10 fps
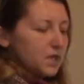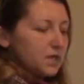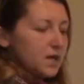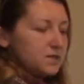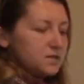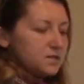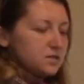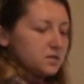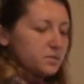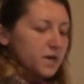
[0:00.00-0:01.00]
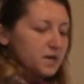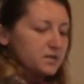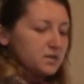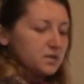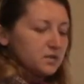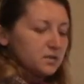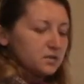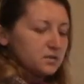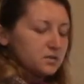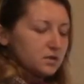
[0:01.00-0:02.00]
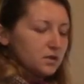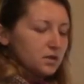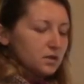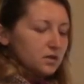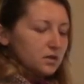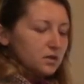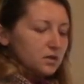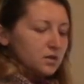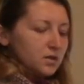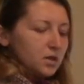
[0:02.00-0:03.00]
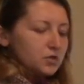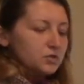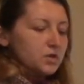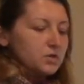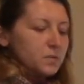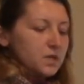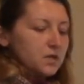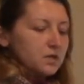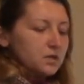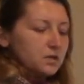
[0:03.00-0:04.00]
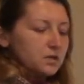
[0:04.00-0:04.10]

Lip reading: it has its place, and it should not be